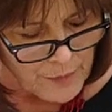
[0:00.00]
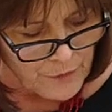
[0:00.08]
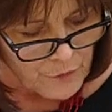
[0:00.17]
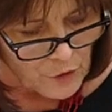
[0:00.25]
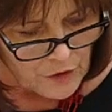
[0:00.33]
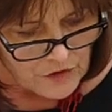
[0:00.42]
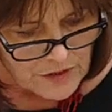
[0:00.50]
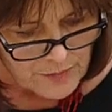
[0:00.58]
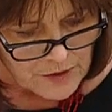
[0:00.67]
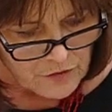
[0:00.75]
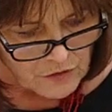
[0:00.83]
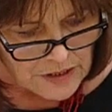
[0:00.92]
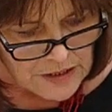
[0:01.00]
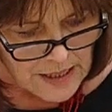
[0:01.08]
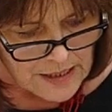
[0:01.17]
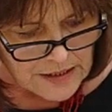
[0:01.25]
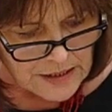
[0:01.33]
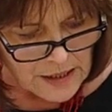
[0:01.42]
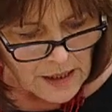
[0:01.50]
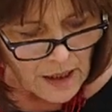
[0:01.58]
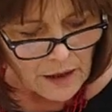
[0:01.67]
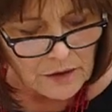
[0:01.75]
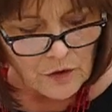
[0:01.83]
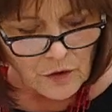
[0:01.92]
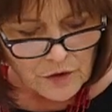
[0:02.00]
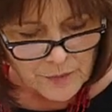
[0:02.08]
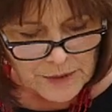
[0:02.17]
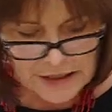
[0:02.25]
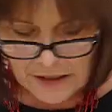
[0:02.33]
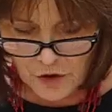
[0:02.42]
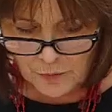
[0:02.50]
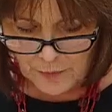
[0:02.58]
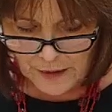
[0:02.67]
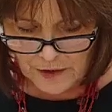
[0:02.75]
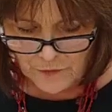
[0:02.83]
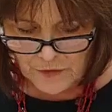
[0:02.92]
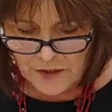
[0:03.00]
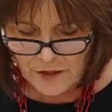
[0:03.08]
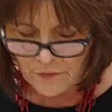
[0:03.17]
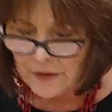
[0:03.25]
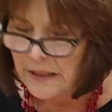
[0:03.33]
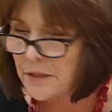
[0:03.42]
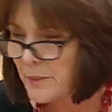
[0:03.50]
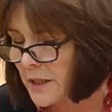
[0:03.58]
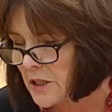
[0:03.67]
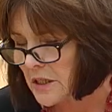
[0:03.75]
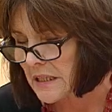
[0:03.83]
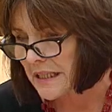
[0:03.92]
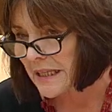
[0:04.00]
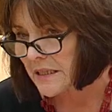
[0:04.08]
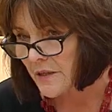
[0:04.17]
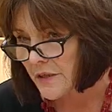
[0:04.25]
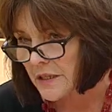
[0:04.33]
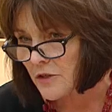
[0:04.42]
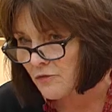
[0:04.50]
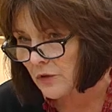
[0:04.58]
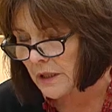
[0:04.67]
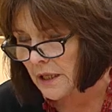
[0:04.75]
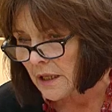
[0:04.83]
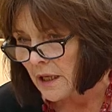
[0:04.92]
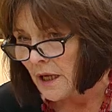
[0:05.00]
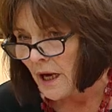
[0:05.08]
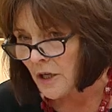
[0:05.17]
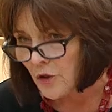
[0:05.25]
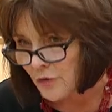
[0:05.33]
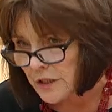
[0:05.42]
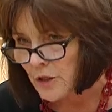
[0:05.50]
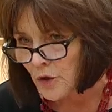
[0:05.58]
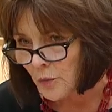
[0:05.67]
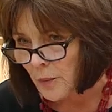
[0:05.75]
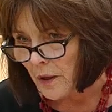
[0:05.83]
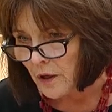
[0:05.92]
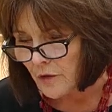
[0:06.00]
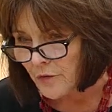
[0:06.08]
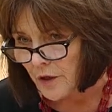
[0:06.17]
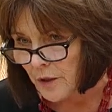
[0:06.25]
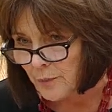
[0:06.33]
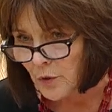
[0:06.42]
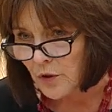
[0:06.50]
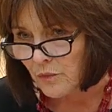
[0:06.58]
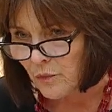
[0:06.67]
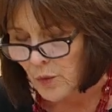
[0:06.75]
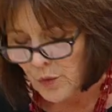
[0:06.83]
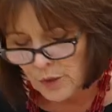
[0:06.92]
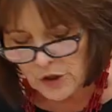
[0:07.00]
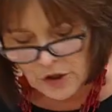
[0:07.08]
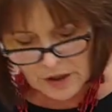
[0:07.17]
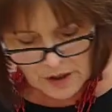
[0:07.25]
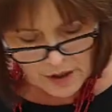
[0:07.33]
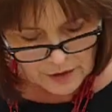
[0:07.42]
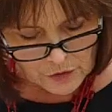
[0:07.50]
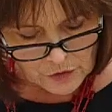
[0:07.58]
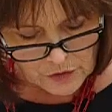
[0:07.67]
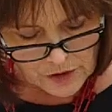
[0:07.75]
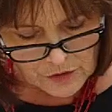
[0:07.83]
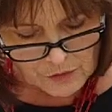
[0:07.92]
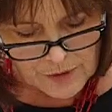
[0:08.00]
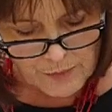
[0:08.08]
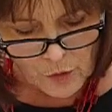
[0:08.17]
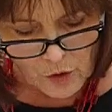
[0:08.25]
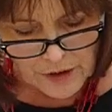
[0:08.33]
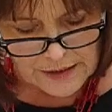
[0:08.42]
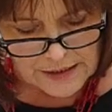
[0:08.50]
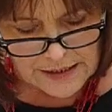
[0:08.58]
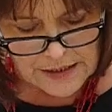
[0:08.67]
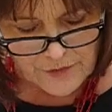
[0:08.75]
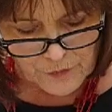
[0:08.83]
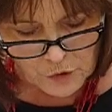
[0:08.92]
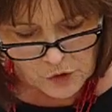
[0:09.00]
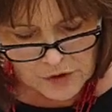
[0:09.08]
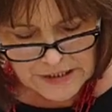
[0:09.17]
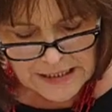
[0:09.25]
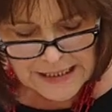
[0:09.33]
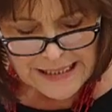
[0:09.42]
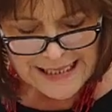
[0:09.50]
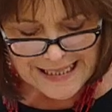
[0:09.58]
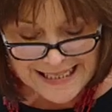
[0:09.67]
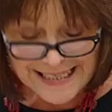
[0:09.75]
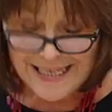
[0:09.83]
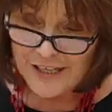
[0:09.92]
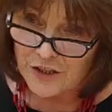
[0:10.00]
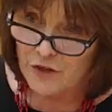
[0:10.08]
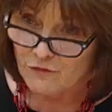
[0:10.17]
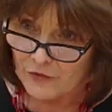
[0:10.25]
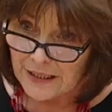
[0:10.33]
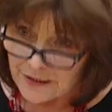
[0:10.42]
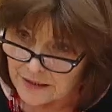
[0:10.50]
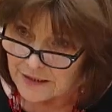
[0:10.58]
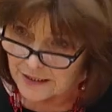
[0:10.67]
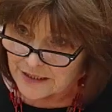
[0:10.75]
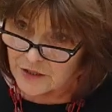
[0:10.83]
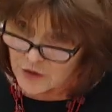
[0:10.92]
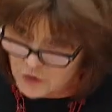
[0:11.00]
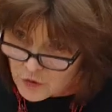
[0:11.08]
before Christmas recess. Unlock the potential benefits of linked patient data. This is really a critical part of the report with which I couldn't agree more. It is, of course, easier to write than it is